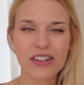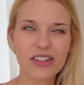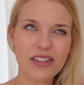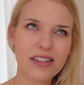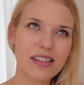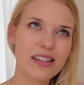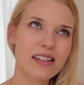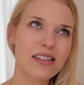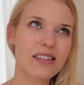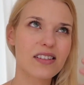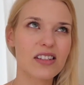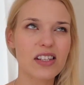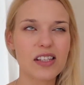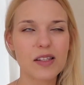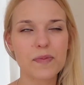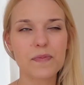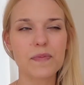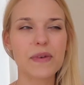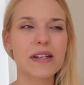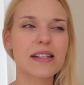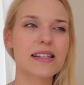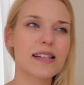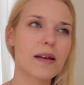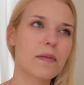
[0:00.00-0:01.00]
It's just
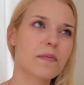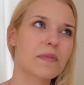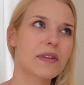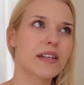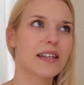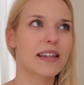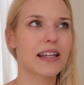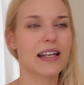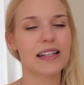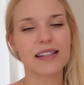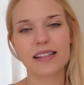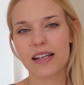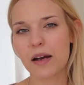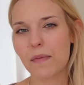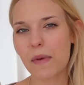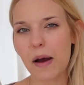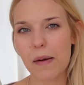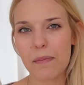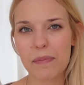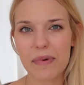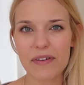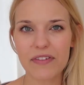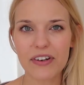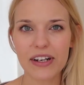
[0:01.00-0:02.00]
been something that's come
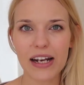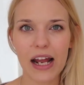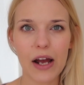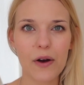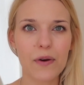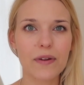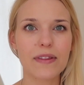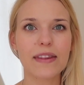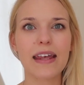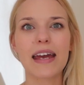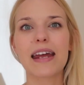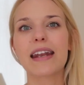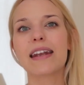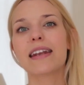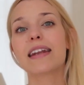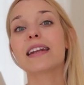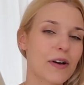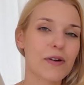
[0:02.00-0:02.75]
up every now and then,